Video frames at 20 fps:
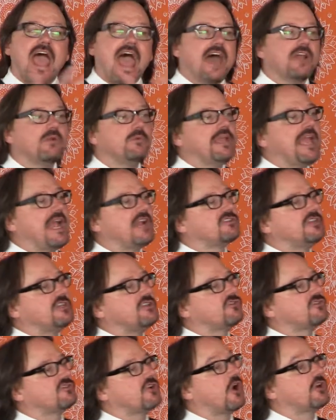How do we actually
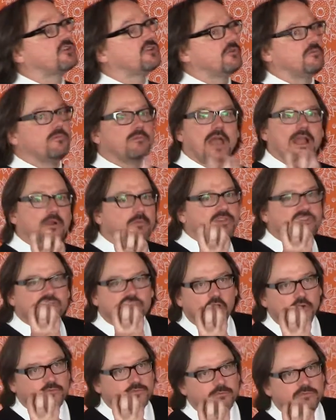start
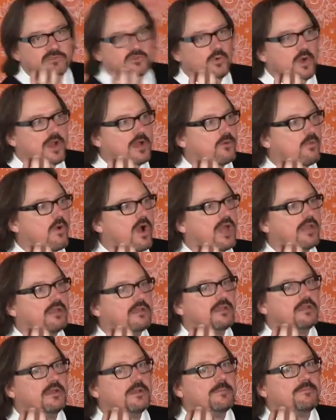from square one?
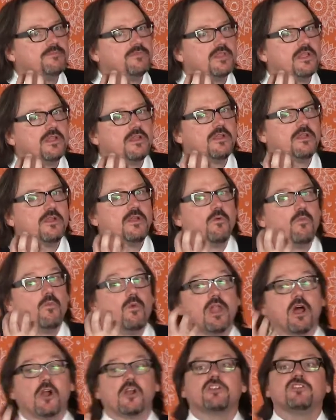Well,
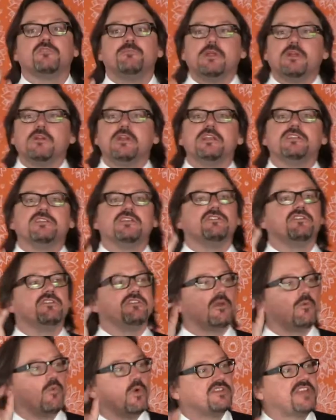our experience is
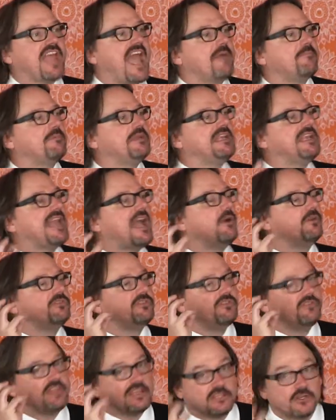that what's happening now
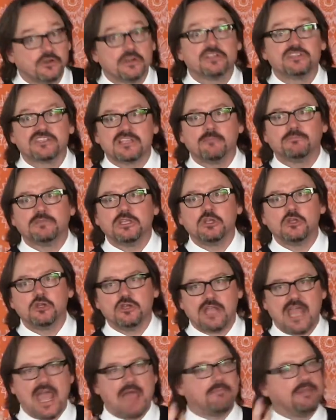is that there is something
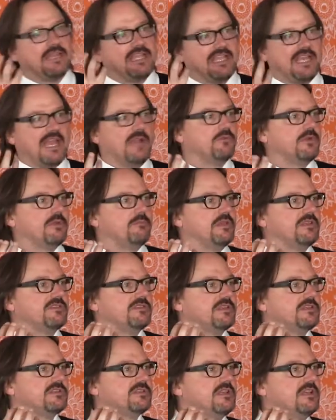good happening in every
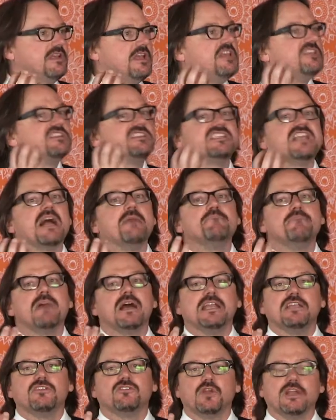business.
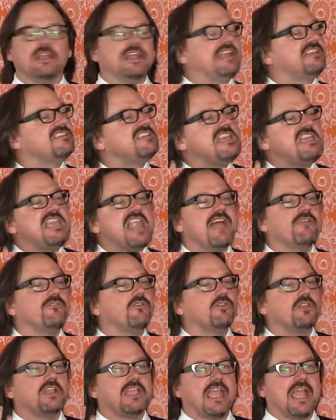Somebody's creating. It's
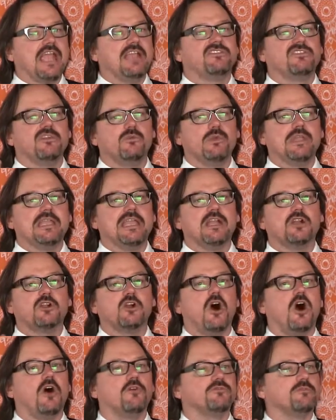never the case that we get a
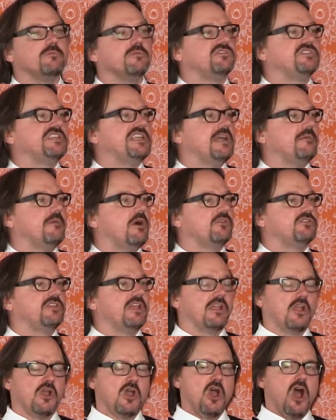call from the CMO
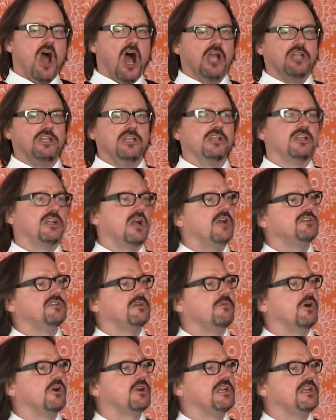saying, I need a
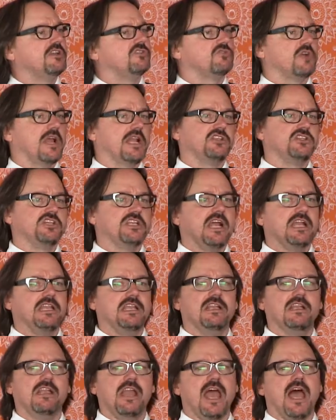content marketing strategy and I
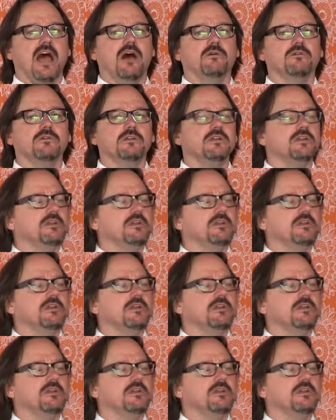need it now.